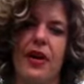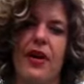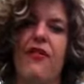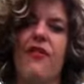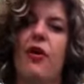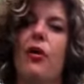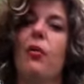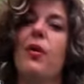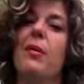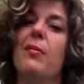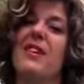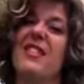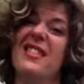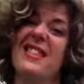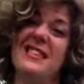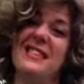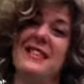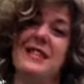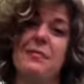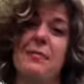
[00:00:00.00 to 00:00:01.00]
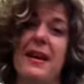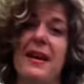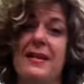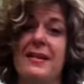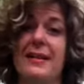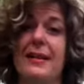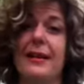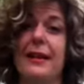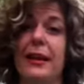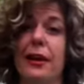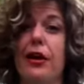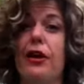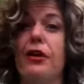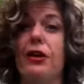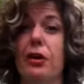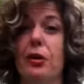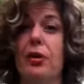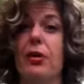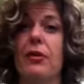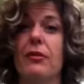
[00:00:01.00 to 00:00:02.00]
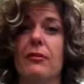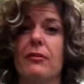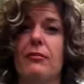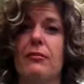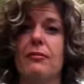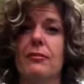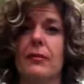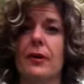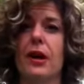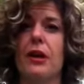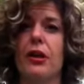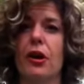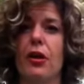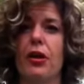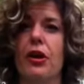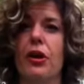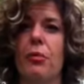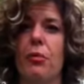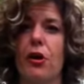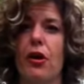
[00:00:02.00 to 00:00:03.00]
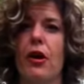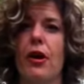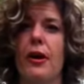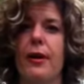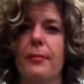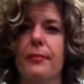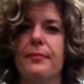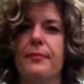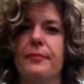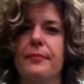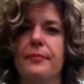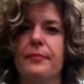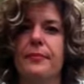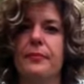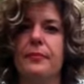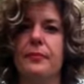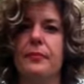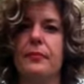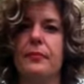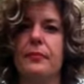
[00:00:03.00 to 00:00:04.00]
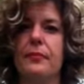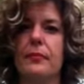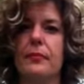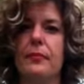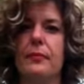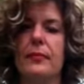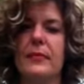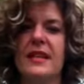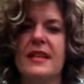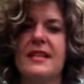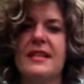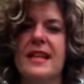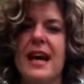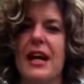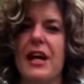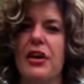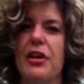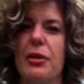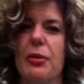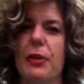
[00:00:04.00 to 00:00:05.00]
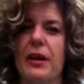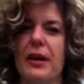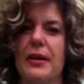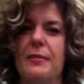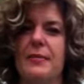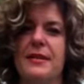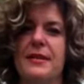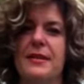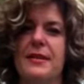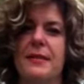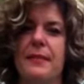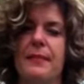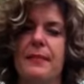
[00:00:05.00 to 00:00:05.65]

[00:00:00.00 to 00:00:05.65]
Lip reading: For women, this is basically on along your bra, side of the ribs.